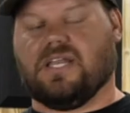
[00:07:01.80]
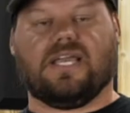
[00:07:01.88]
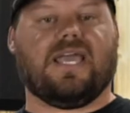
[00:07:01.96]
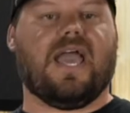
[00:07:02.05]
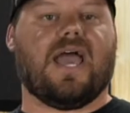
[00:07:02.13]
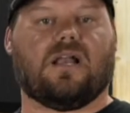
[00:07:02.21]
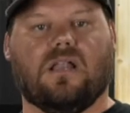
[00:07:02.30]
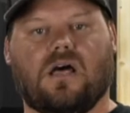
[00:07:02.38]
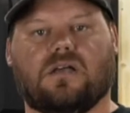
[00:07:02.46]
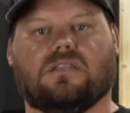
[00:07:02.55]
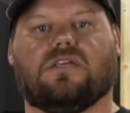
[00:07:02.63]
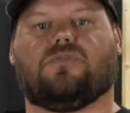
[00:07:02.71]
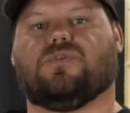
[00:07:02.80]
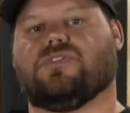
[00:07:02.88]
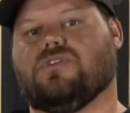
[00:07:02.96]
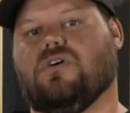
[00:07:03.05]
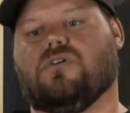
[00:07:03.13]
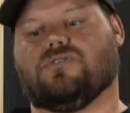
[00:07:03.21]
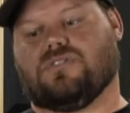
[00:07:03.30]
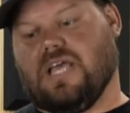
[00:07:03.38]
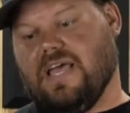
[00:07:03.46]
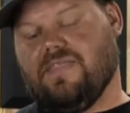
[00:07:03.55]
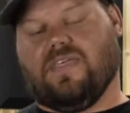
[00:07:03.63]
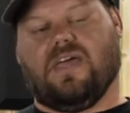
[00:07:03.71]
to catalog their results.
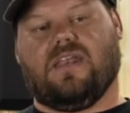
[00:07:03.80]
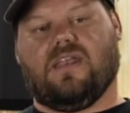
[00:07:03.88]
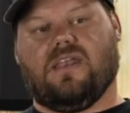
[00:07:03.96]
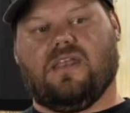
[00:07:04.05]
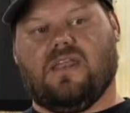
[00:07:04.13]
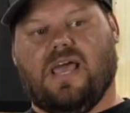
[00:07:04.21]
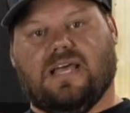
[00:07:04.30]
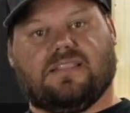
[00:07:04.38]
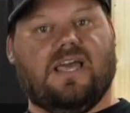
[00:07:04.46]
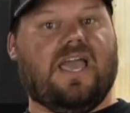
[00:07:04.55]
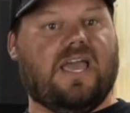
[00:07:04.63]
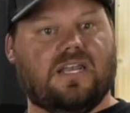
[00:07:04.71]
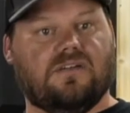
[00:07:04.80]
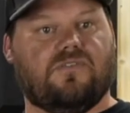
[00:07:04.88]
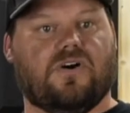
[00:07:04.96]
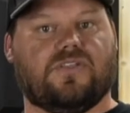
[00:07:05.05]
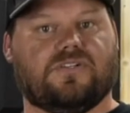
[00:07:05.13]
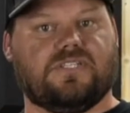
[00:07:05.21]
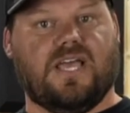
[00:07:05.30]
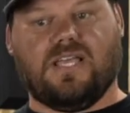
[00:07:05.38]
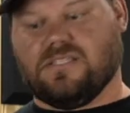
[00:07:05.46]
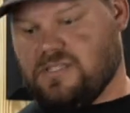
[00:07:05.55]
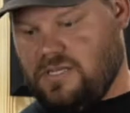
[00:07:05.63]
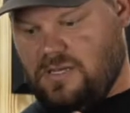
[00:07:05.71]
And then at the end of all their
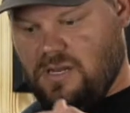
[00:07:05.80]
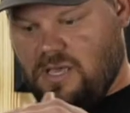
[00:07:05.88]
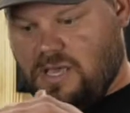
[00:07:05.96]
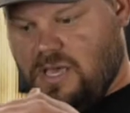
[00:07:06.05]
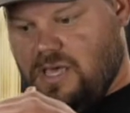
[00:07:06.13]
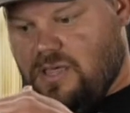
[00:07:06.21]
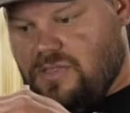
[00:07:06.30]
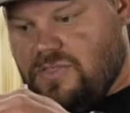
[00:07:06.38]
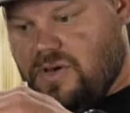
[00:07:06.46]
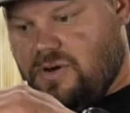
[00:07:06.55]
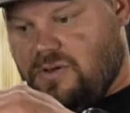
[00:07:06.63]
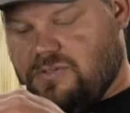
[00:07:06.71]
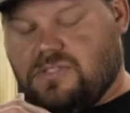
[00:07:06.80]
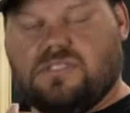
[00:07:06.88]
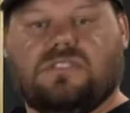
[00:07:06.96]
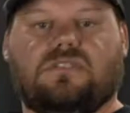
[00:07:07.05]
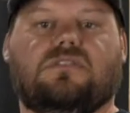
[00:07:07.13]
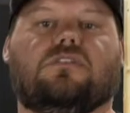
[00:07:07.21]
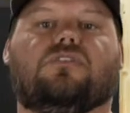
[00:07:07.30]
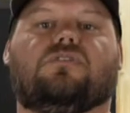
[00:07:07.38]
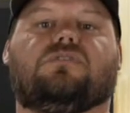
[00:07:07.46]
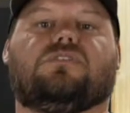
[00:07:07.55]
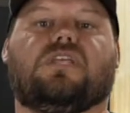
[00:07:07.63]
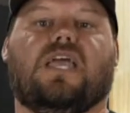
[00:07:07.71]
testing, they'll
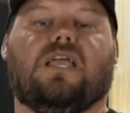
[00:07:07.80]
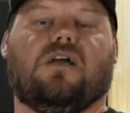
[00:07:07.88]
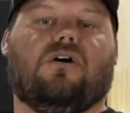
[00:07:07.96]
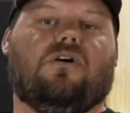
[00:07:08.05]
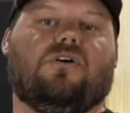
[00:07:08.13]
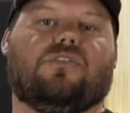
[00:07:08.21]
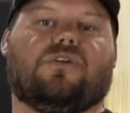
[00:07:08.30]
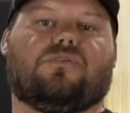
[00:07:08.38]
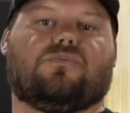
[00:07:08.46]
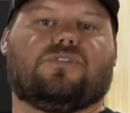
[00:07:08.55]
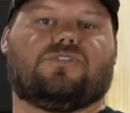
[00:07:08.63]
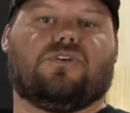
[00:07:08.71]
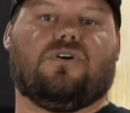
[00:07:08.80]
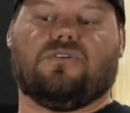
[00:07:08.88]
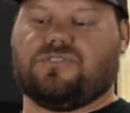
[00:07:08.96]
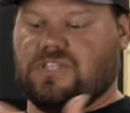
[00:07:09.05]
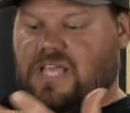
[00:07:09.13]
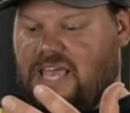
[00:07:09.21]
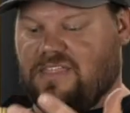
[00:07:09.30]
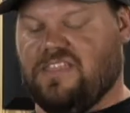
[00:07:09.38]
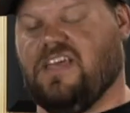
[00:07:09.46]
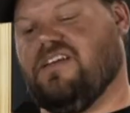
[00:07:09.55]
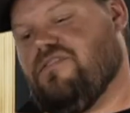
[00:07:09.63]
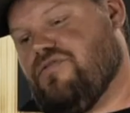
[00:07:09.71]
take all their results, and
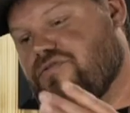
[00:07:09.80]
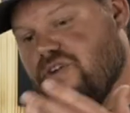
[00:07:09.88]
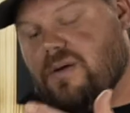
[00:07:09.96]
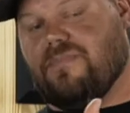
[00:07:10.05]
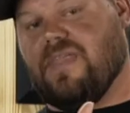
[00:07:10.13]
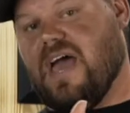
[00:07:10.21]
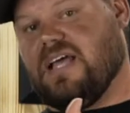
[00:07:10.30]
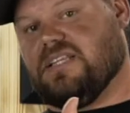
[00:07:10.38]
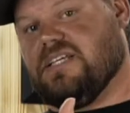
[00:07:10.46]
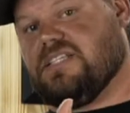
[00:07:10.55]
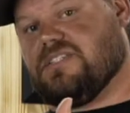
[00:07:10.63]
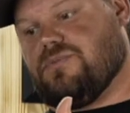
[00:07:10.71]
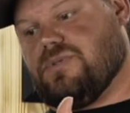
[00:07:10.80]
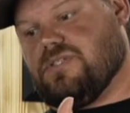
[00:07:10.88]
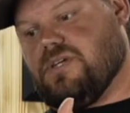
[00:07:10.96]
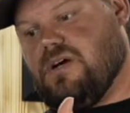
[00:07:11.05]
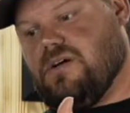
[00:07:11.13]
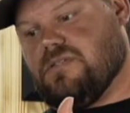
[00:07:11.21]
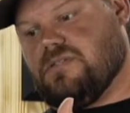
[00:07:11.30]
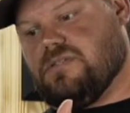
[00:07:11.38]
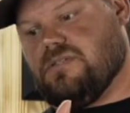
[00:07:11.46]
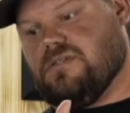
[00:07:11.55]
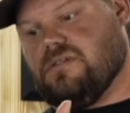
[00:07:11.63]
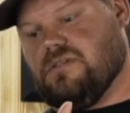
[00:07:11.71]
then from that list of results,
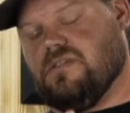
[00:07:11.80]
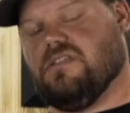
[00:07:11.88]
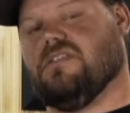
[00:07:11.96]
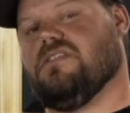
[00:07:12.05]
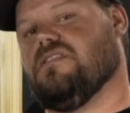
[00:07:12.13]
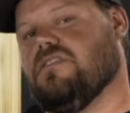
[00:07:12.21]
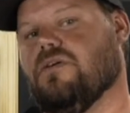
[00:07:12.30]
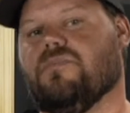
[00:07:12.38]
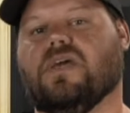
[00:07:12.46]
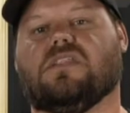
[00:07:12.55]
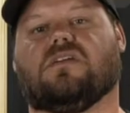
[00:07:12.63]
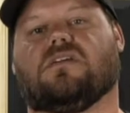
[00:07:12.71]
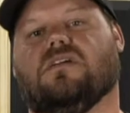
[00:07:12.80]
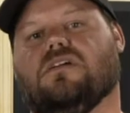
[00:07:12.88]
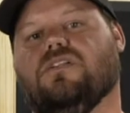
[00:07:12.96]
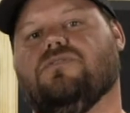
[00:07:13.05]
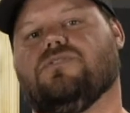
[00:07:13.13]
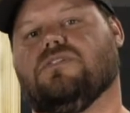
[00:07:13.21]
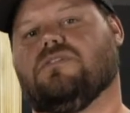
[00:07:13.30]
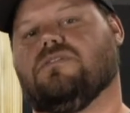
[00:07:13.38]
they'll make their conclusion.